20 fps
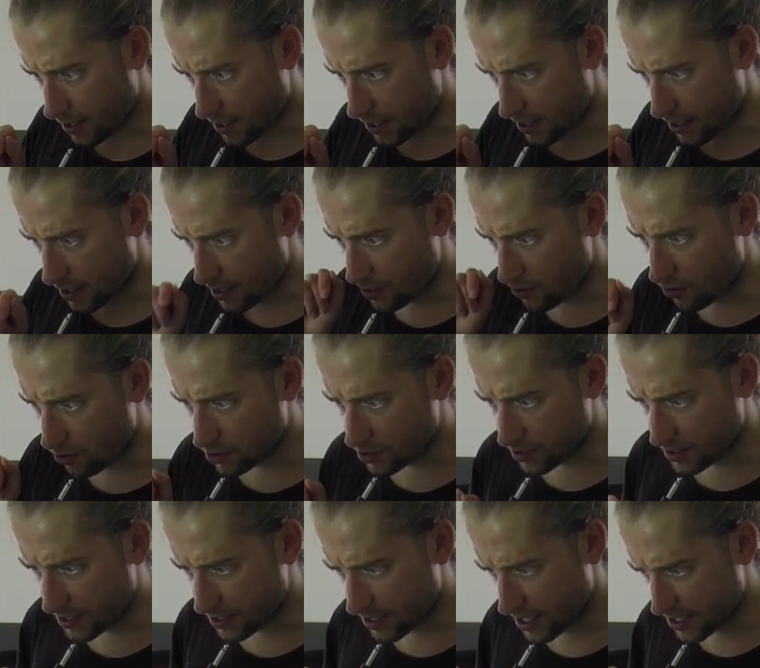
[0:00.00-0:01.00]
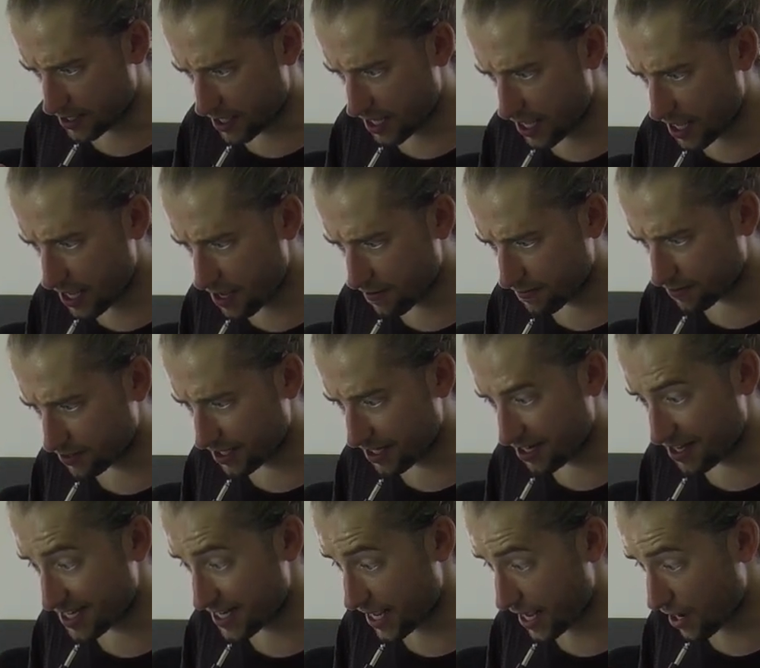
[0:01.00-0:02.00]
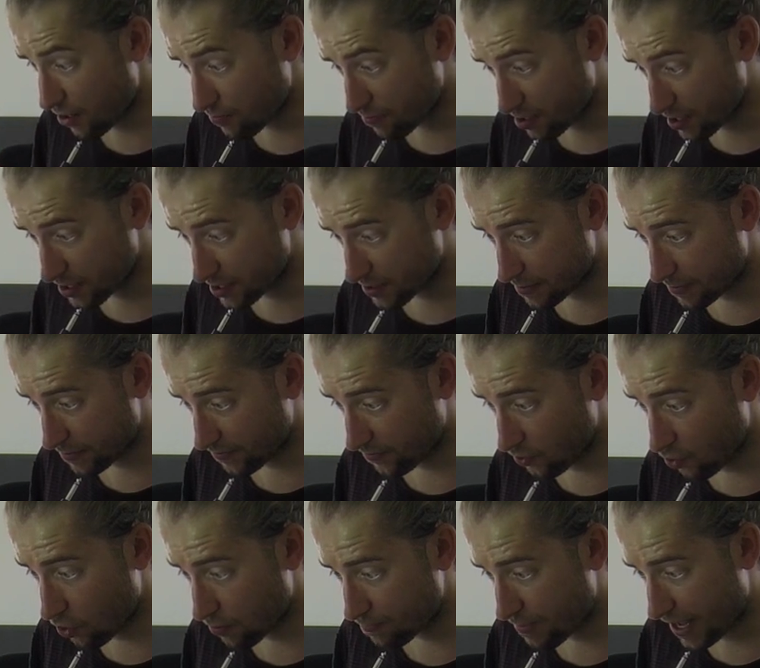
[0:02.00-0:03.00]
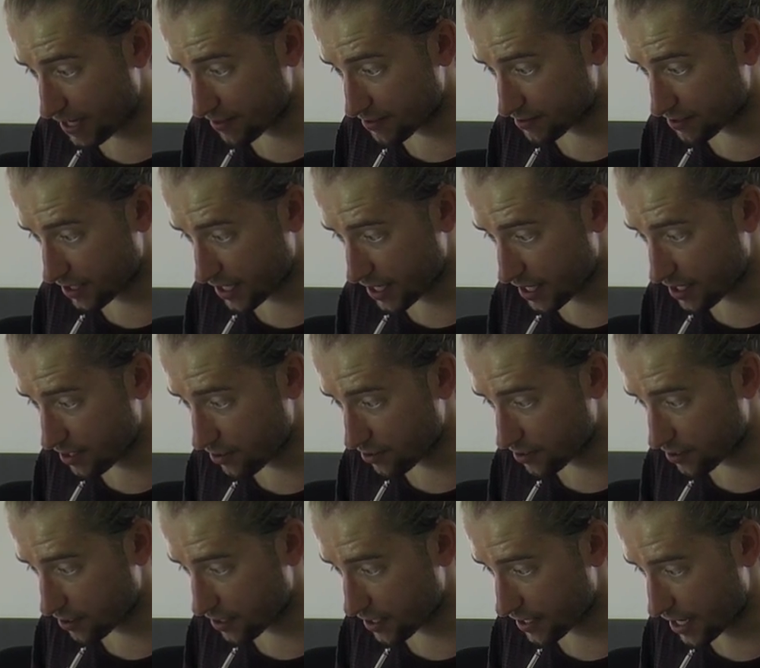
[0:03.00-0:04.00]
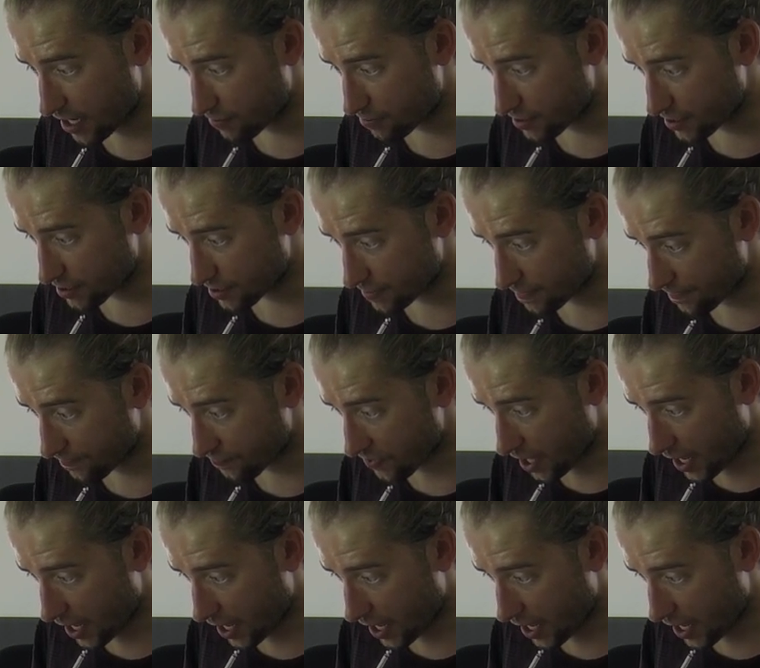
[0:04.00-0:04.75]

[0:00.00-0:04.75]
And it also says here for the line outputs, for balanced analog line outputs,